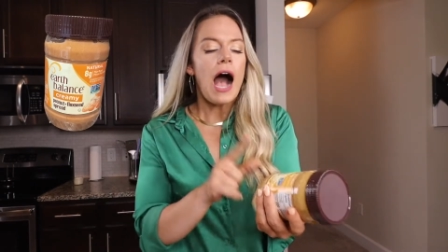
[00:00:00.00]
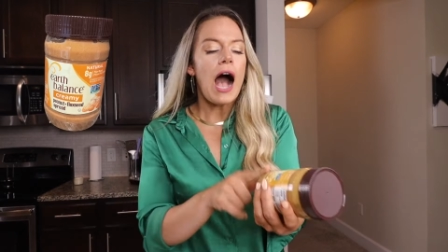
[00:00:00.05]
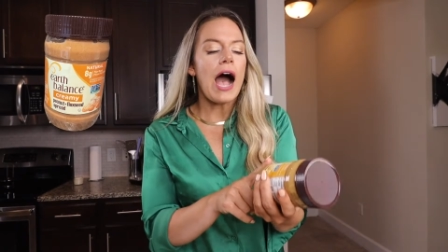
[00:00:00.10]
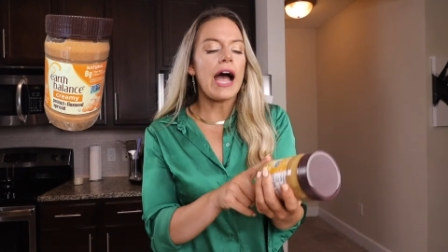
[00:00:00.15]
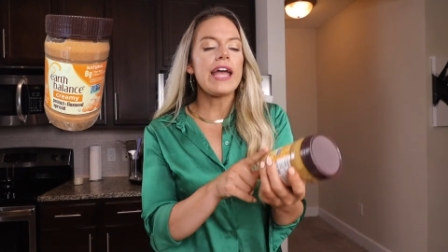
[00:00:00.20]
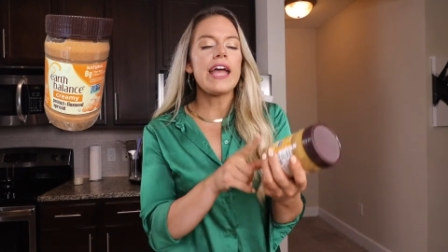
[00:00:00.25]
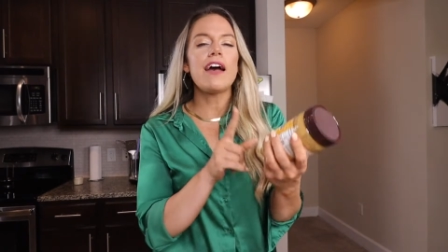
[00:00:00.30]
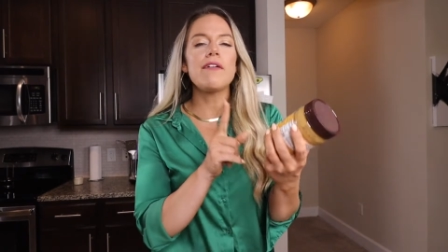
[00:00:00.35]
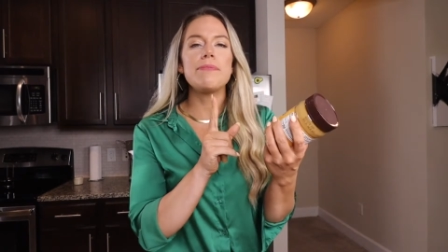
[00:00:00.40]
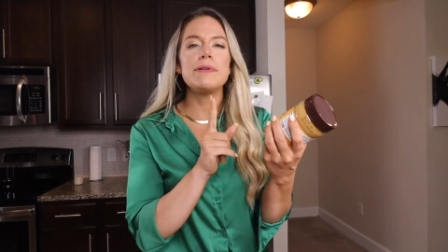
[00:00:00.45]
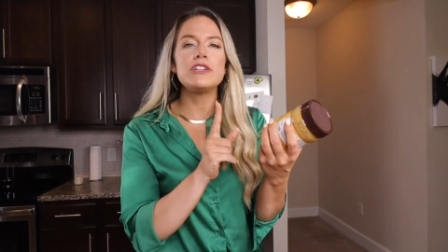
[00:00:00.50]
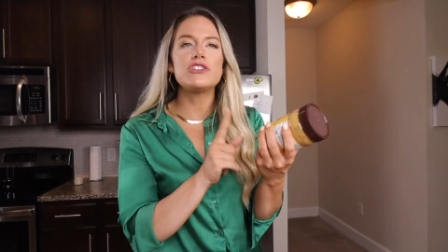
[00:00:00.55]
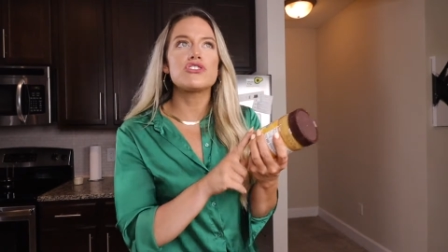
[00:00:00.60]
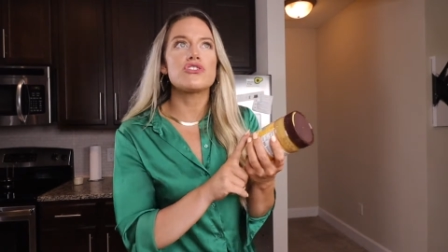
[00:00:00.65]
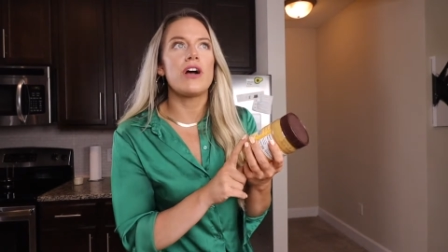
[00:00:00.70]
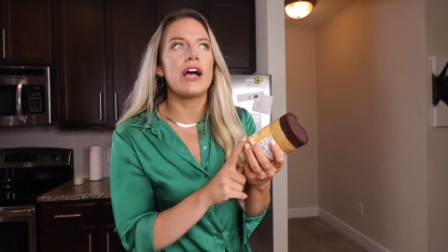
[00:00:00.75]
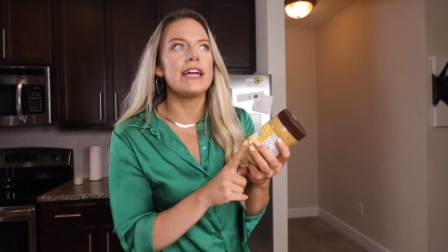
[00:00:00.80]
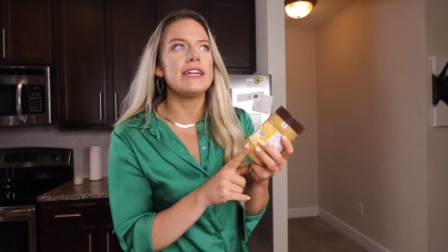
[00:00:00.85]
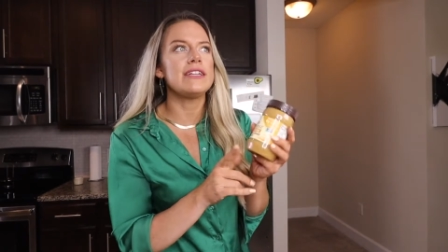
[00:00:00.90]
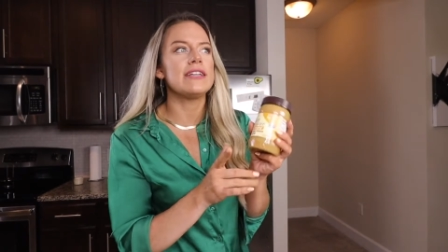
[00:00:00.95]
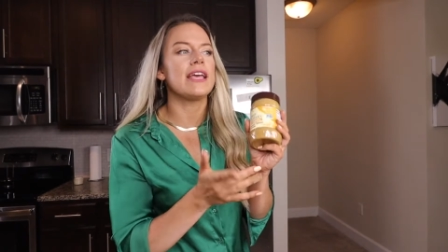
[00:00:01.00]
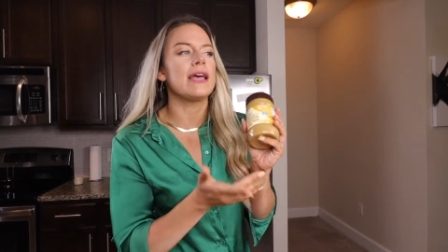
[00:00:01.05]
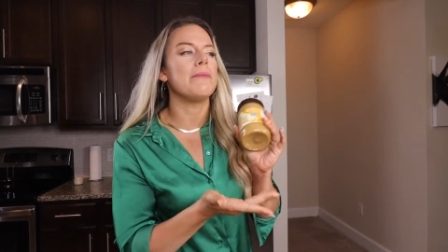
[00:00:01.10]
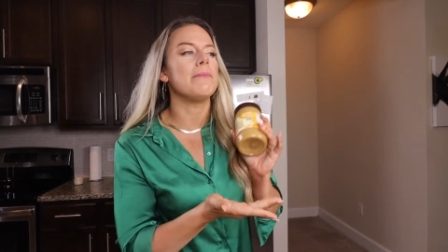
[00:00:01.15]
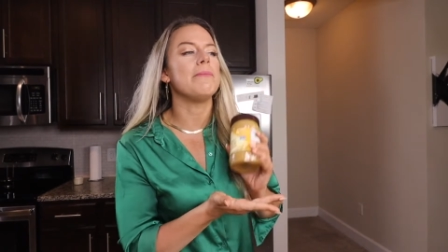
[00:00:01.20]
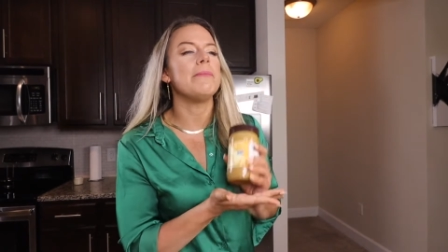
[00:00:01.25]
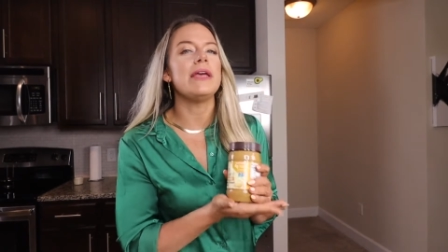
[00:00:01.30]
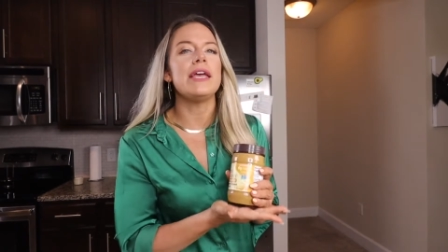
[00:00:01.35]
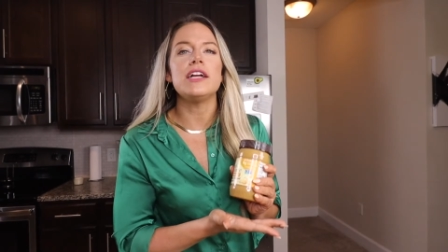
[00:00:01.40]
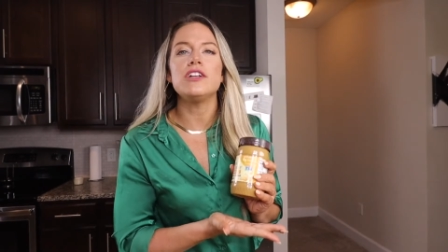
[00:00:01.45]
I have been trying to
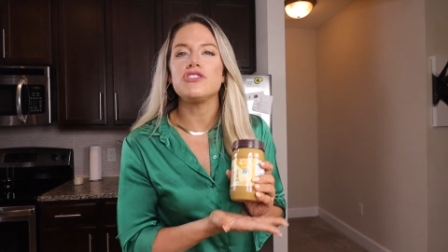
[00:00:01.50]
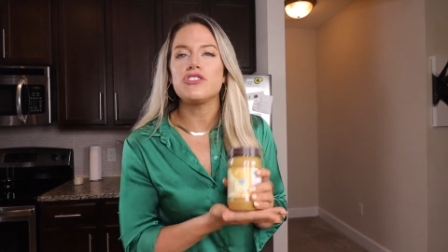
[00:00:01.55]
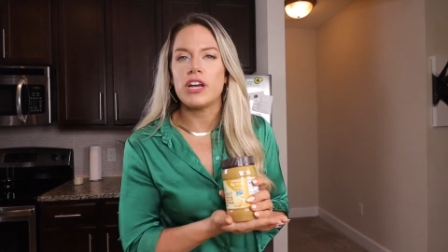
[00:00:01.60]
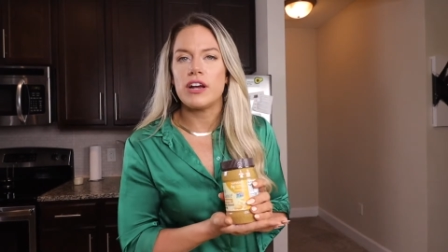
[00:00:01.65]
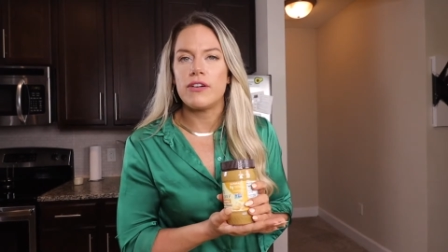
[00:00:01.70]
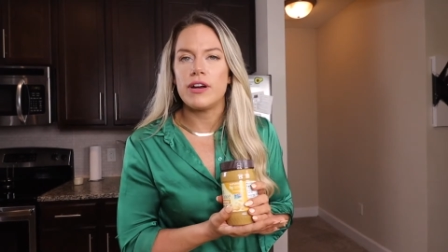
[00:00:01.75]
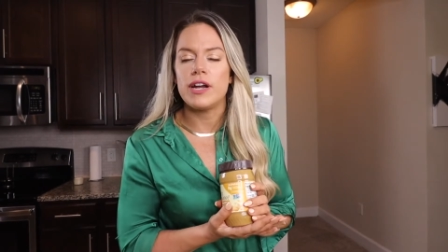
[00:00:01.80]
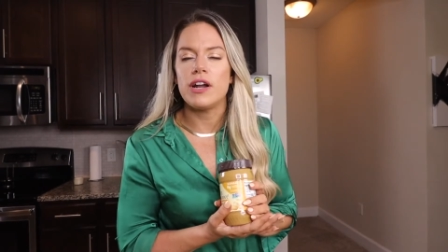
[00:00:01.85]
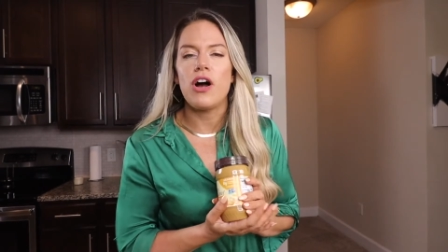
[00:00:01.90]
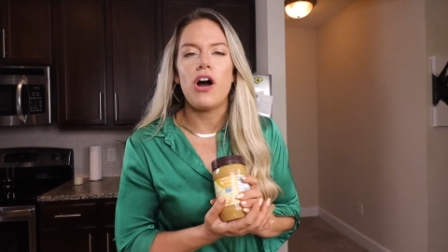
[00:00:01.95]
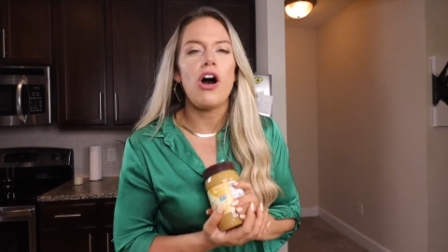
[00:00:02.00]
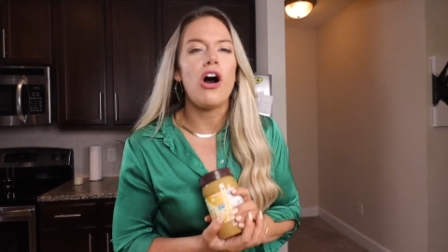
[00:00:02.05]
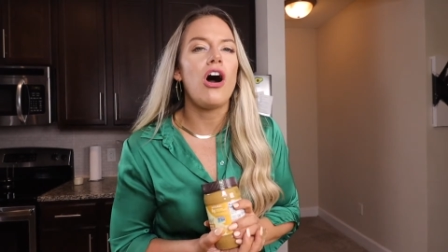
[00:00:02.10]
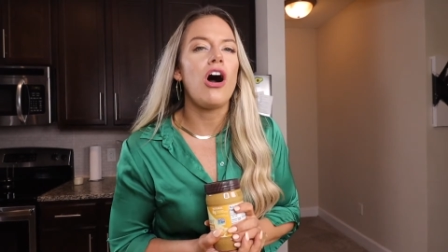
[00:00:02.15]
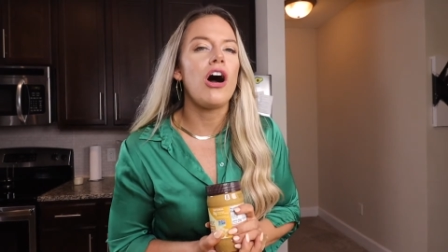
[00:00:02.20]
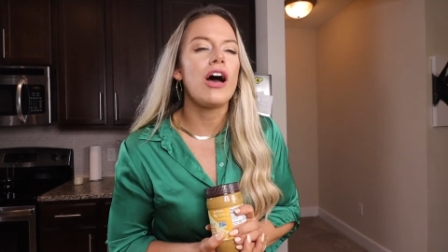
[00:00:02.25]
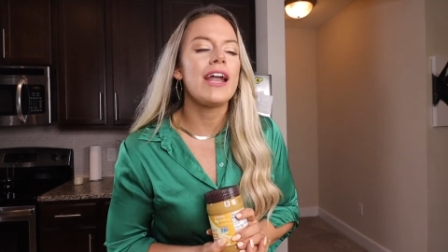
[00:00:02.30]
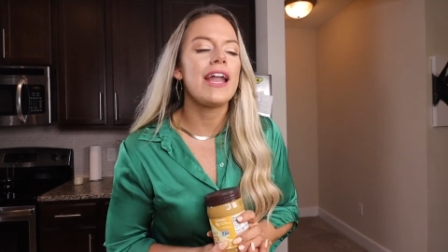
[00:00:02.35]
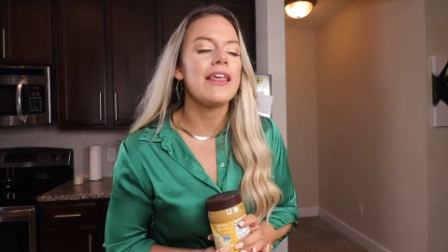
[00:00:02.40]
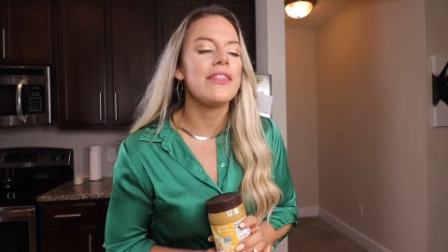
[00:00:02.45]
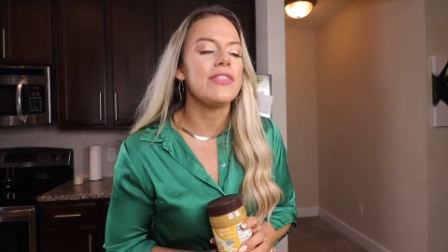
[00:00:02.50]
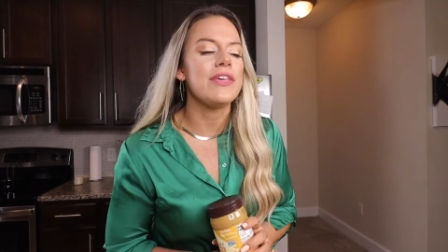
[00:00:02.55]
get me and Jared on